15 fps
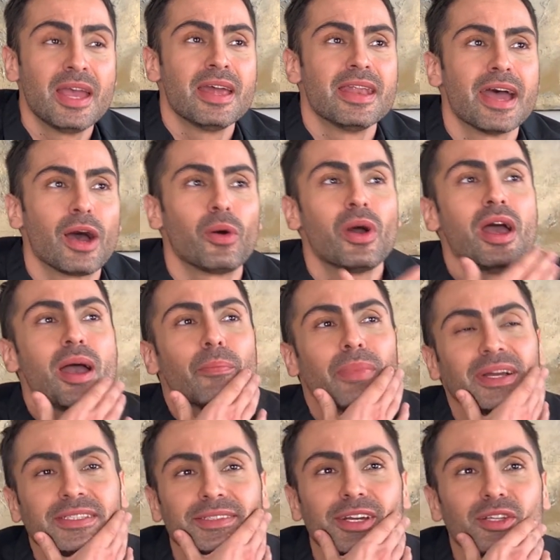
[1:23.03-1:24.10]
Now,
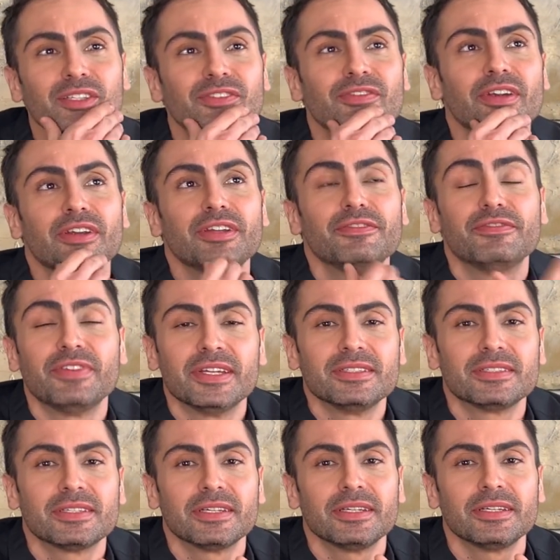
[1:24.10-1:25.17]
my style is very
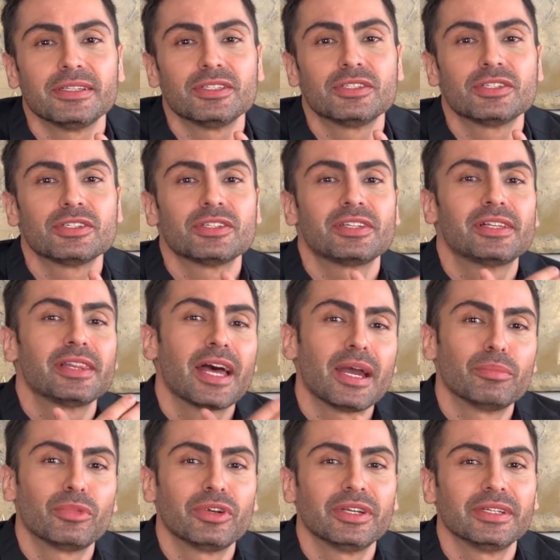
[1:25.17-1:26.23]
vintage,
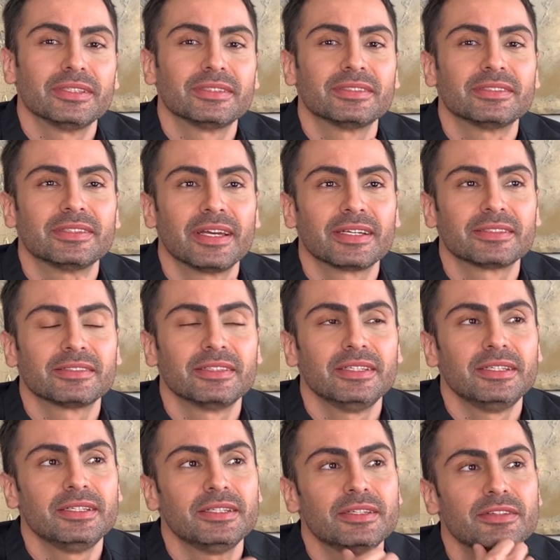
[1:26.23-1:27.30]
glamorous,
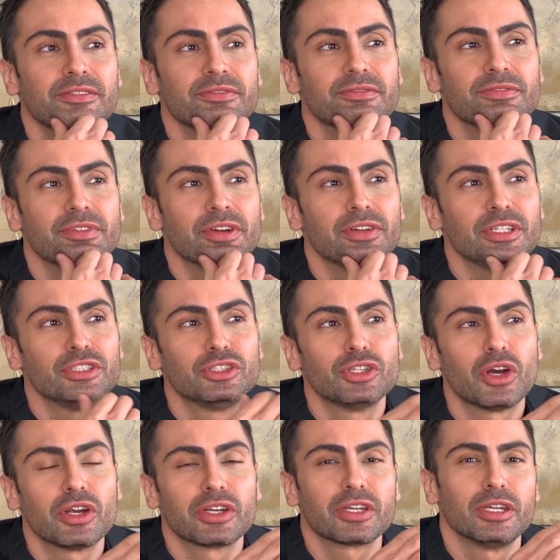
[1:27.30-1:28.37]
sexy, very
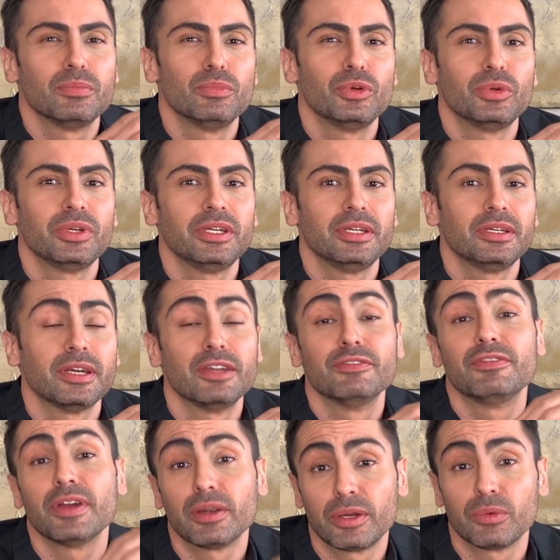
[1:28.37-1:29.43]
dark and moody, and
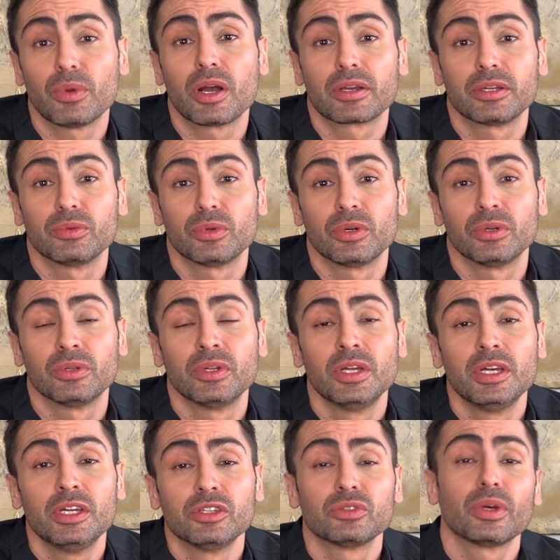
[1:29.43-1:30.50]
very rock and roll.
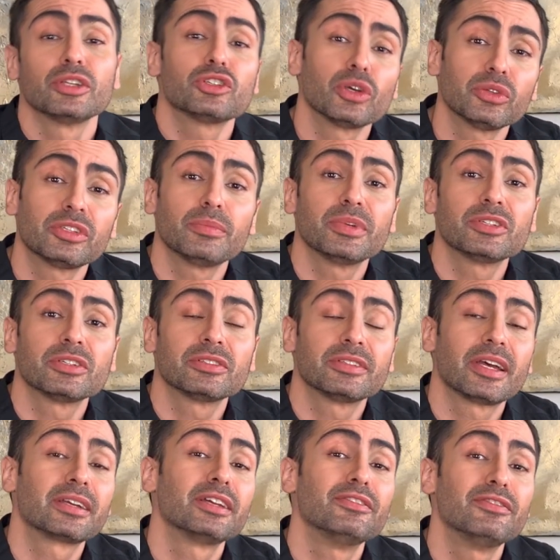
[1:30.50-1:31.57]
So I chose images
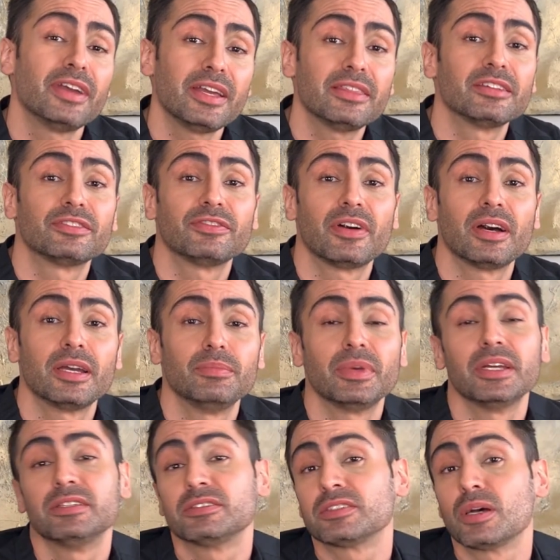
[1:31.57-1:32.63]
that convey this vibe
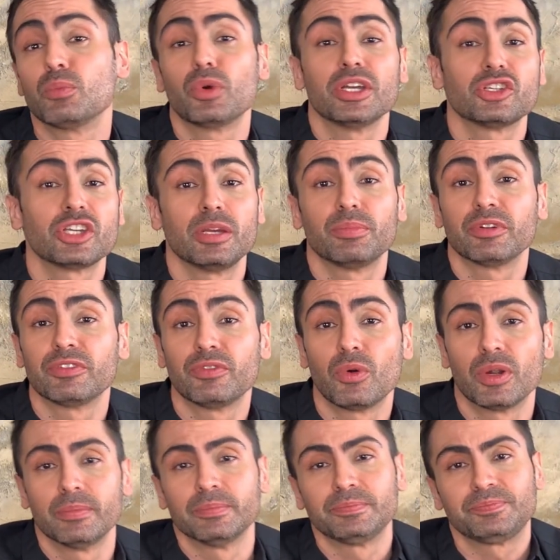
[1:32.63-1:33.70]
in some way, shape, or
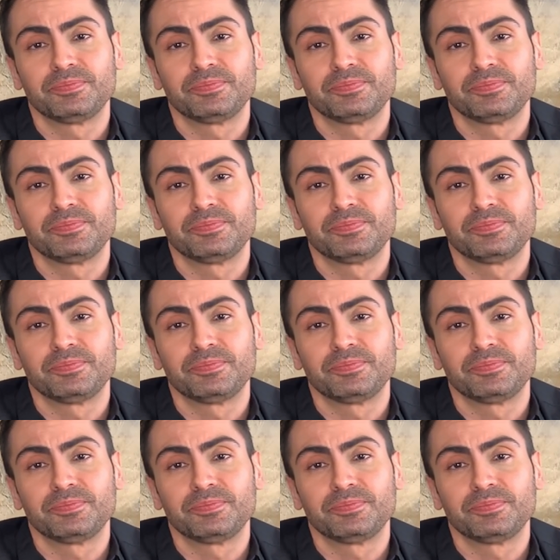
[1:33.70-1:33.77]
form.